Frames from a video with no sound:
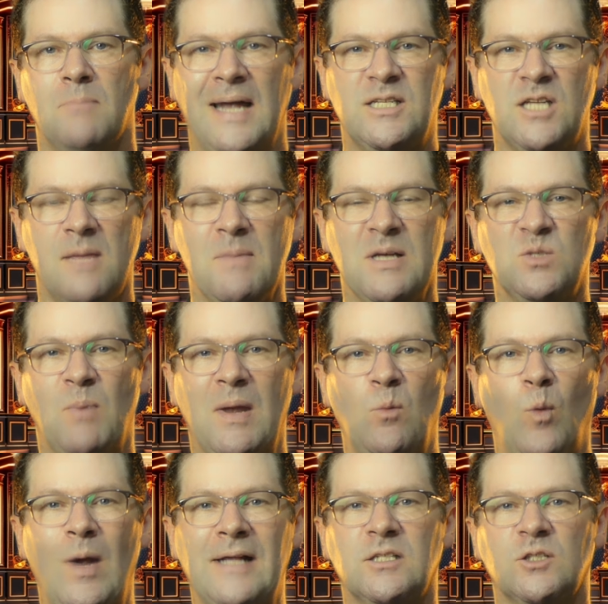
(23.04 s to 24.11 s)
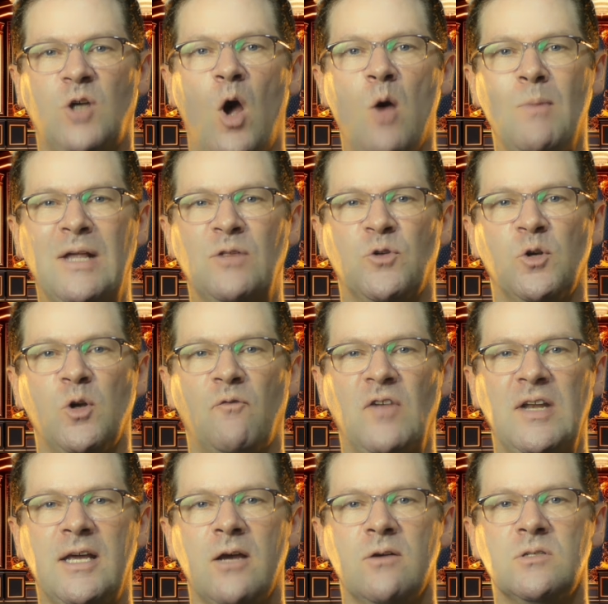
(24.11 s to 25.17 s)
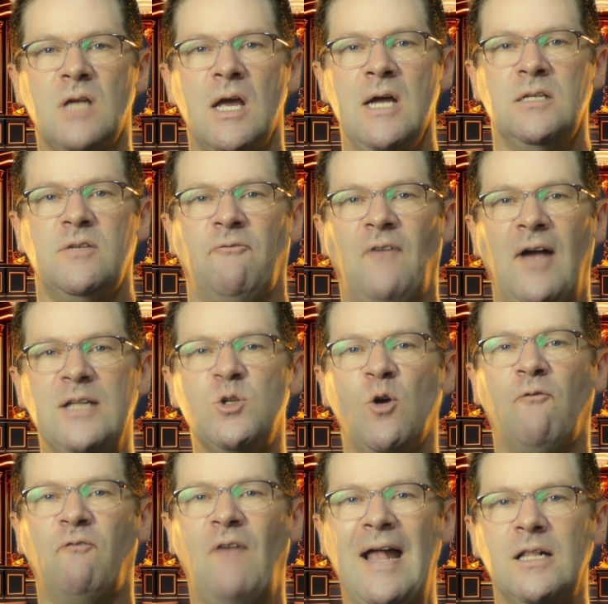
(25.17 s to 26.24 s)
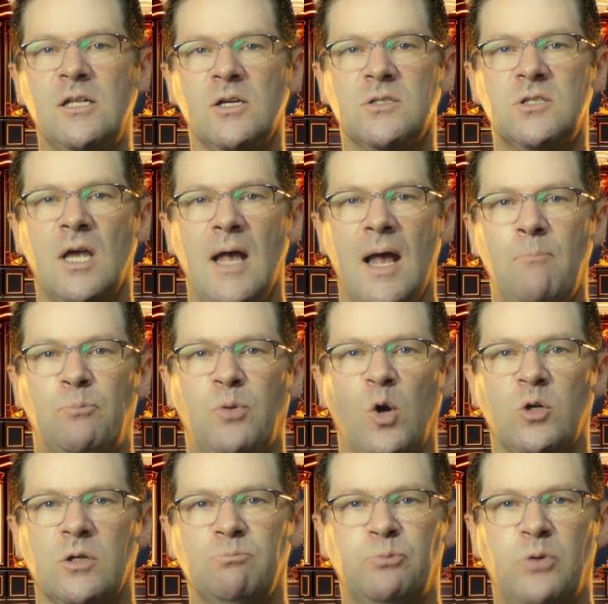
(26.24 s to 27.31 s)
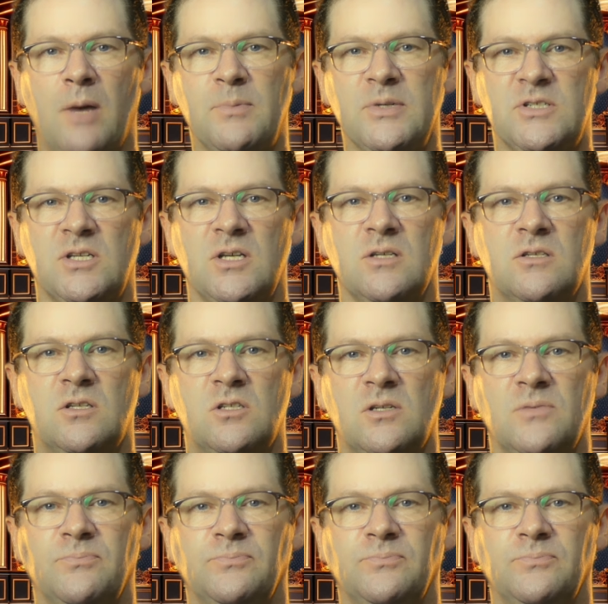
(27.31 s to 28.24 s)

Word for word: My team has spent weeks combing through your videos to find your failures and broken promises.